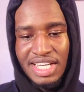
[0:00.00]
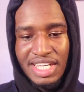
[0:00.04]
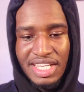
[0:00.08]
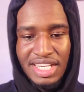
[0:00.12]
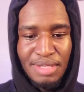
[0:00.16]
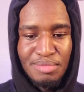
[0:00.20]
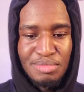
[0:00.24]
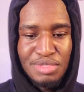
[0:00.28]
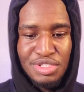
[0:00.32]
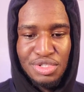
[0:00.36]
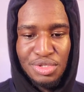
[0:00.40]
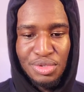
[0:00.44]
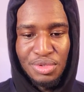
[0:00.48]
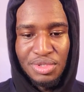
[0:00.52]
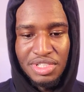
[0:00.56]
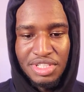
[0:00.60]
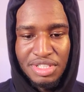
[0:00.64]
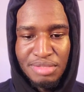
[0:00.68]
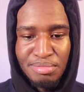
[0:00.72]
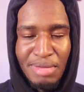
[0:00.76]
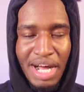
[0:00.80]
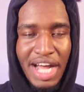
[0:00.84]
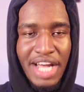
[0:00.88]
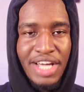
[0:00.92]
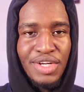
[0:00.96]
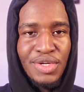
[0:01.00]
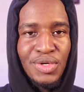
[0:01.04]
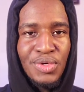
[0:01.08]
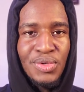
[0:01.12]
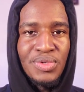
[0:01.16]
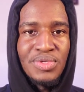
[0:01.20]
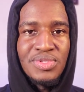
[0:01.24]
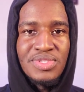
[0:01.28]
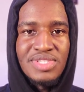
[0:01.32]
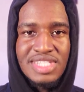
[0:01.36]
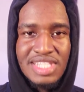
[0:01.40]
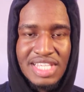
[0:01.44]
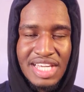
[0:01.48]
and I'm sure
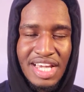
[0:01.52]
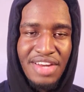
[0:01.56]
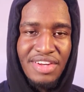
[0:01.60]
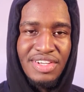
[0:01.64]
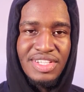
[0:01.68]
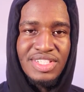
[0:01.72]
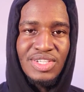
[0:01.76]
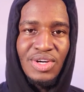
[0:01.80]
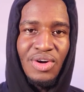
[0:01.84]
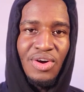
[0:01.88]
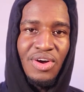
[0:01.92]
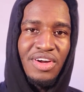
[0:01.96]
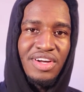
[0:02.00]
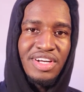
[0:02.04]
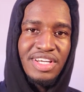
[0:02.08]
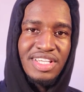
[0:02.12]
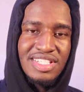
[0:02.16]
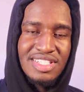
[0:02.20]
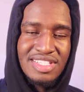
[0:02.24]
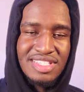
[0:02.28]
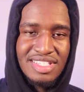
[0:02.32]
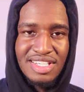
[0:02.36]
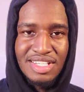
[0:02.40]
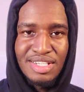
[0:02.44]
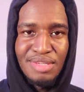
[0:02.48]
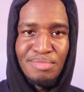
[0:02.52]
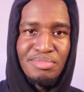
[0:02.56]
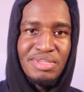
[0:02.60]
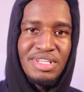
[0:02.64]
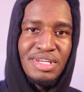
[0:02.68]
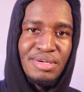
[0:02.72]
Michael's character arc is gonna be